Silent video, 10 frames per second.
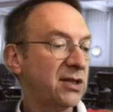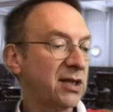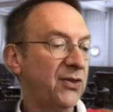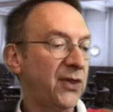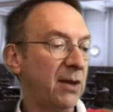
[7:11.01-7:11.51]

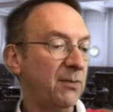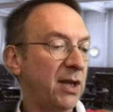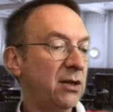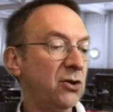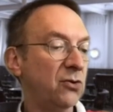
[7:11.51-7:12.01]
said
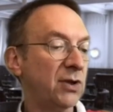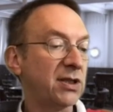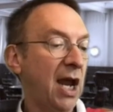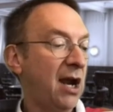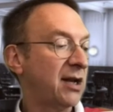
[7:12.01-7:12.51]
Thunman, who
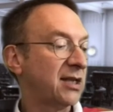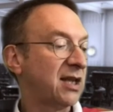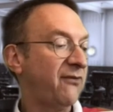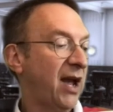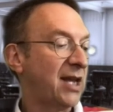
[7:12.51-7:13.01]
retired
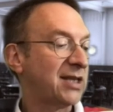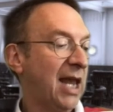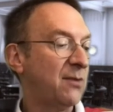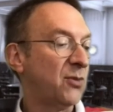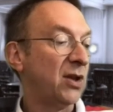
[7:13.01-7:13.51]
as a vice
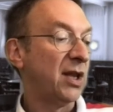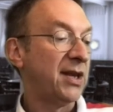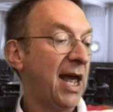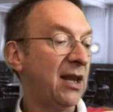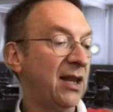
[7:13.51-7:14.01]
admiral
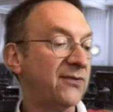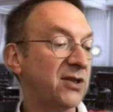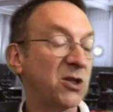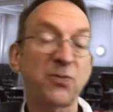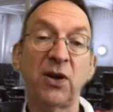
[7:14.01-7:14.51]
and now
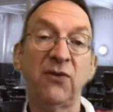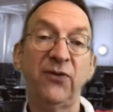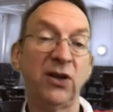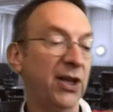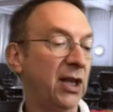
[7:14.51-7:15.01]
lives in
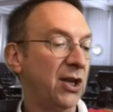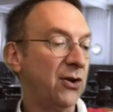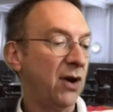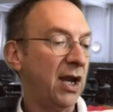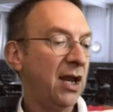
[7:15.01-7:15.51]
Springfield,
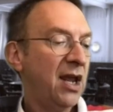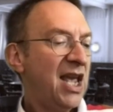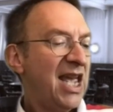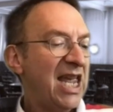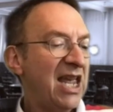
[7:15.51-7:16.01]
Illinois.
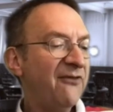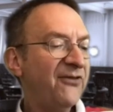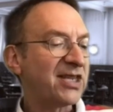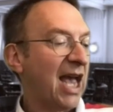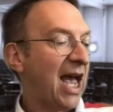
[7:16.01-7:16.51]
He
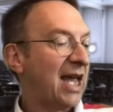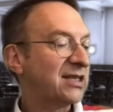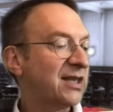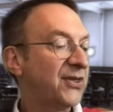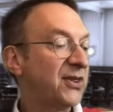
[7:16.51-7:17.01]

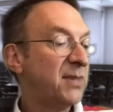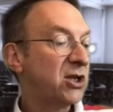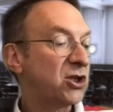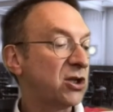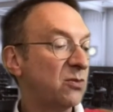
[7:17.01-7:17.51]
emphasized that the
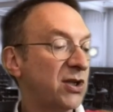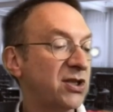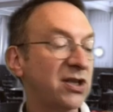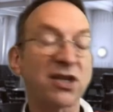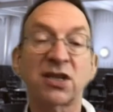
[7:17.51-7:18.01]
mission
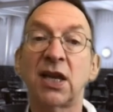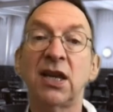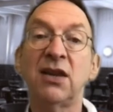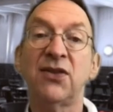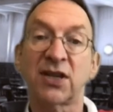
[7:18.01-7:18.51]
was to
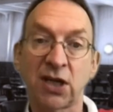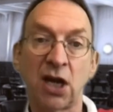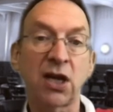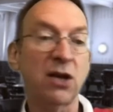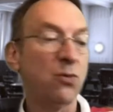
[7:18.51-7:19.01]
study the
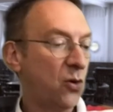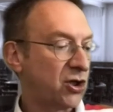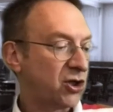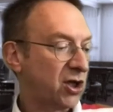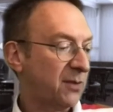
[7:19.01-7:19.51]
sunken
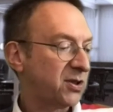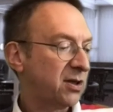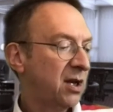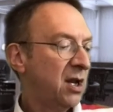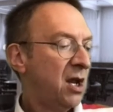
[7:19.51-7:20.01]

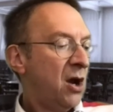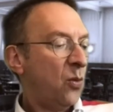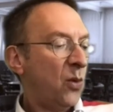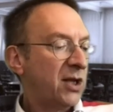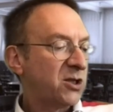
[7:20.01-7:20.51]
warships.
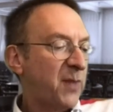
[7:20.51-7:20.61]
Once